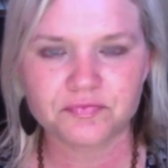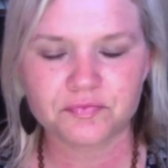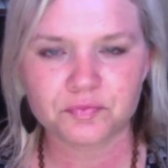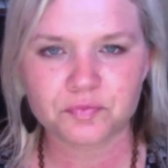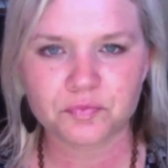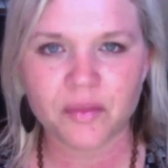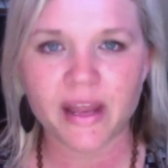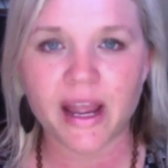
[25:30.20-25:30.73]

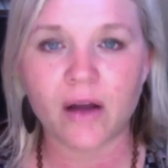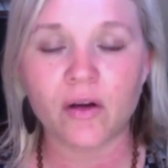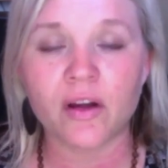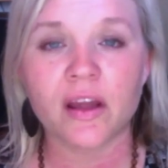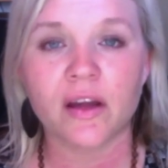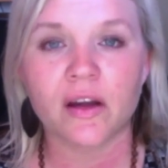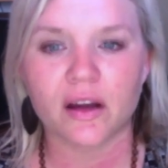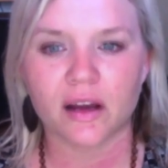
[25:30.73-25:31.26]
Now,
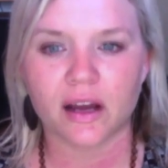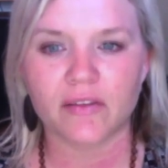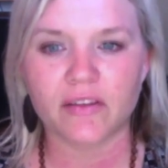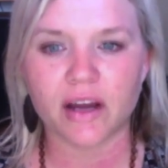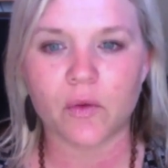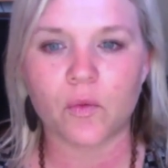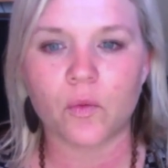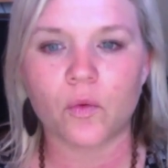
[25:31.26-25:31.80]
I've
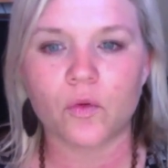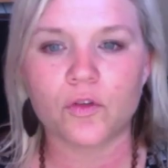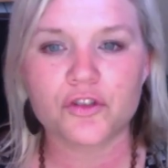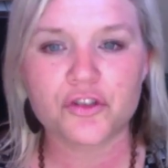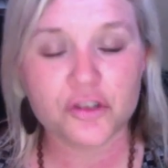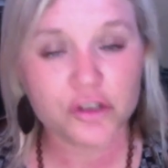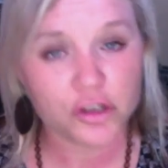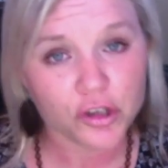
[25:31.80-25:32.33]
got
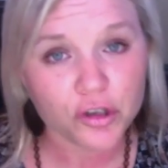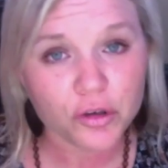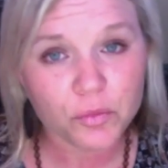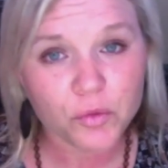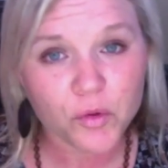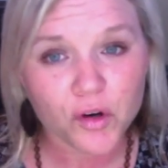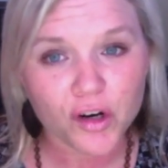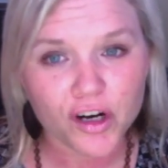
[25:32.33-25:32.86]
2
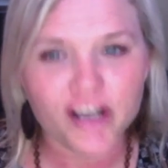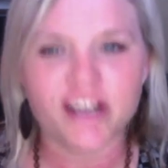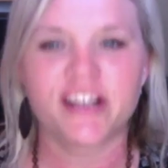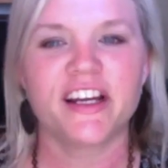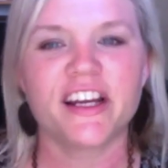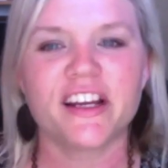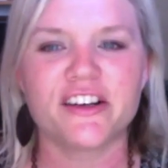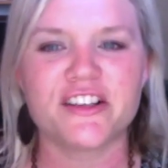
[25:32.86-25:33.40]
more
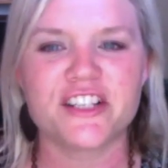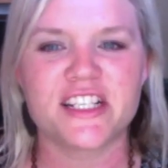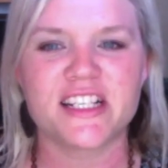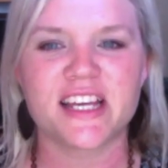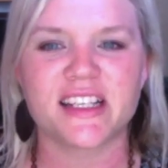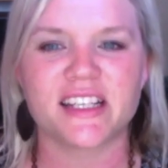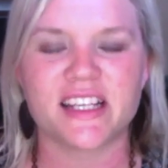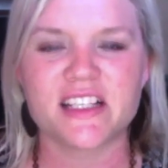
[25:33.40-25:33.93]
energy
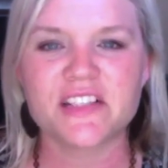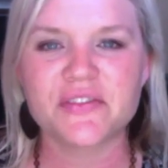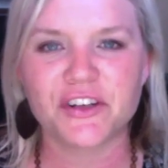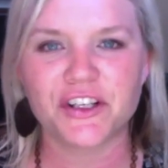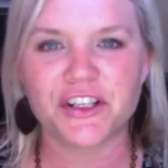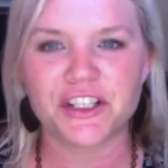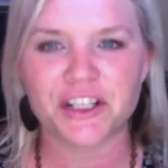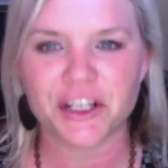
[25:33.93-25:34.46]
techniques for
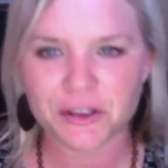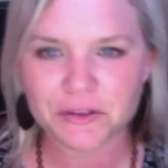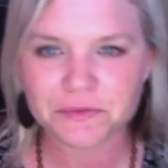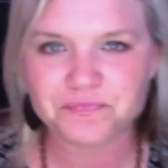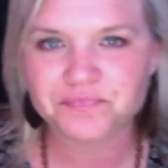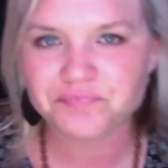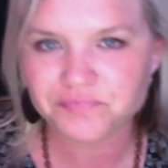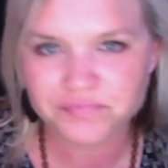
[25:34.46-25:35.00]
you to do.
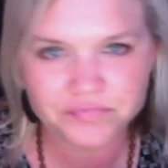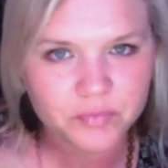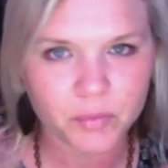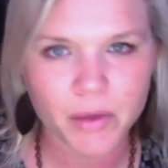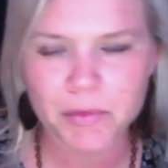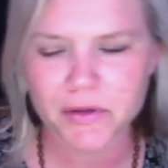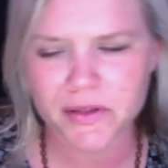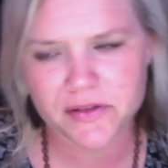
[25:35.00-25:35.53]

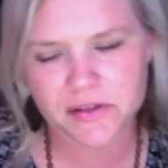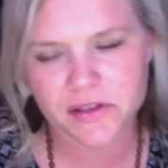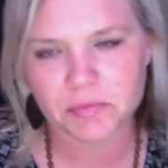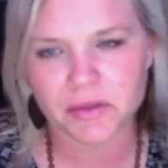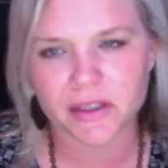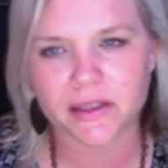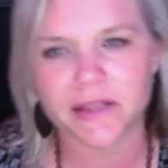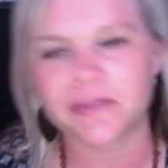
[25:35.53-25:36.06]
Remember, these are
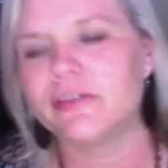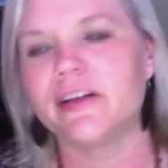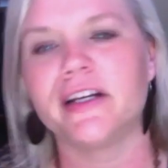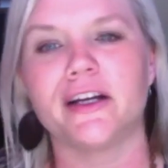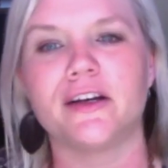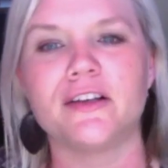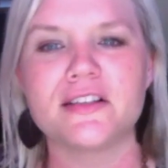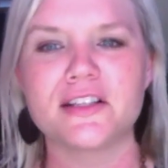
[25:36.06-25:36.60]
completely free,
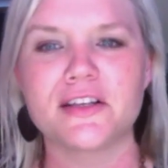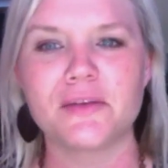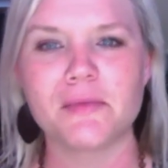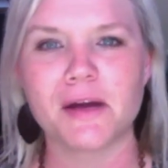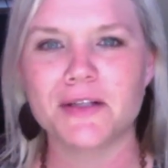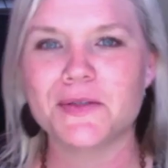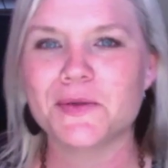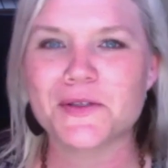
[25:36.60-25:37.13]
y'all, so you
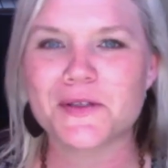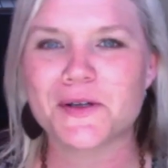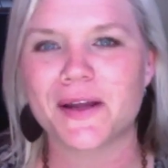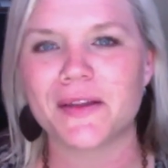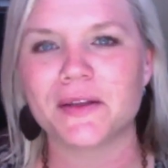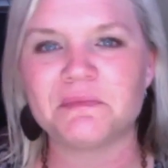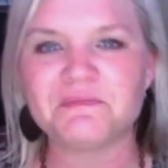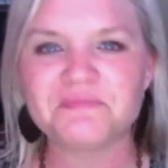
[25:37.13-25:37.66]
might as well try
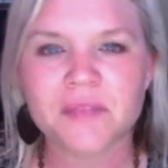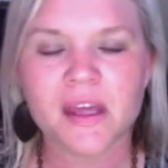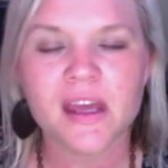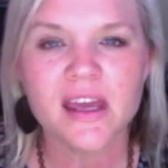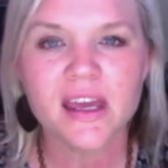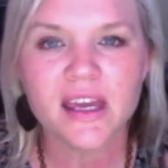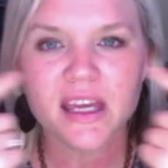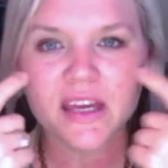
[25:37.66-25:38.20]
them.
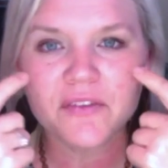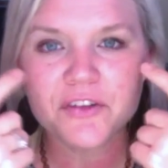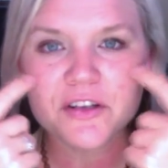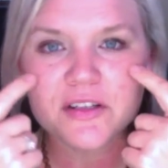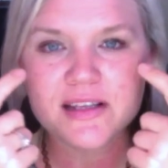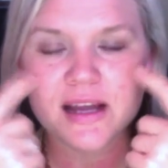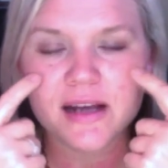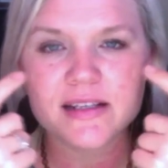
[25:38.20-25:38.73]
If your
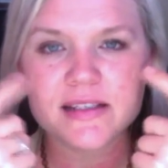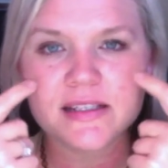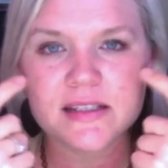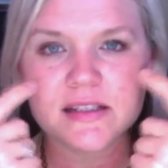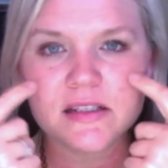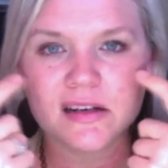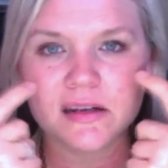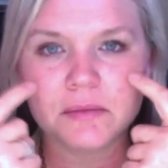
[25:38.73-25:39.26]

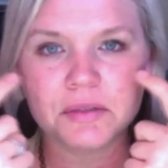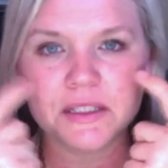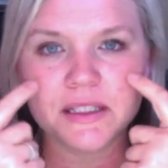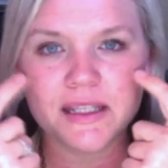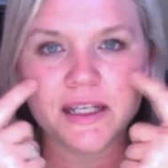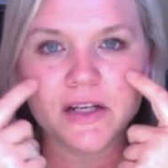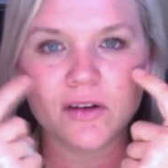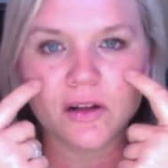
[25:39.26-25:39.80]
sinuses are
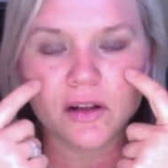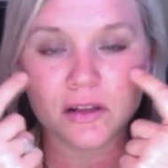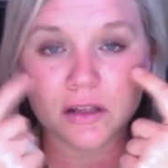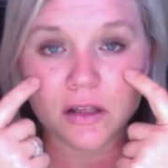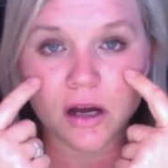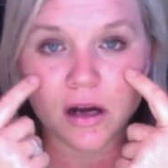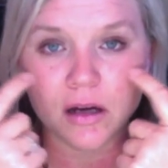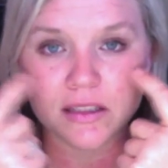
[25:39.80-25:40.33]
completely
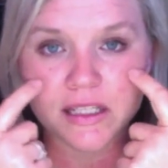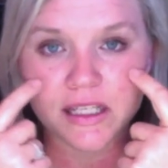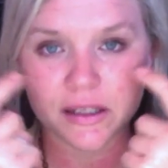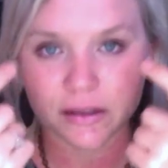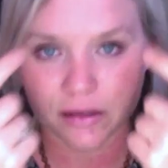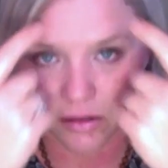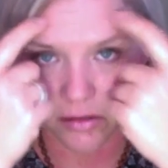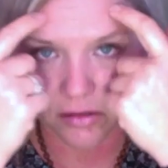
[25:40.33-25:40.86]
clogged
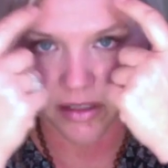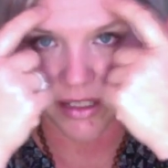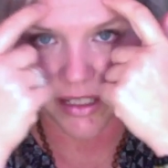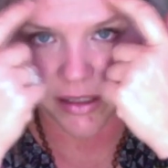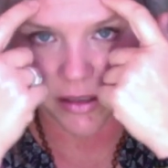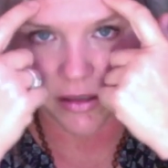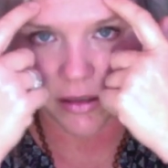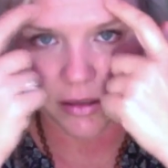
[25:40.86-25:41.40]
here or
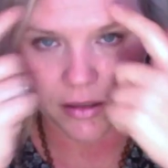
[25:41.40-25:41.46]
here,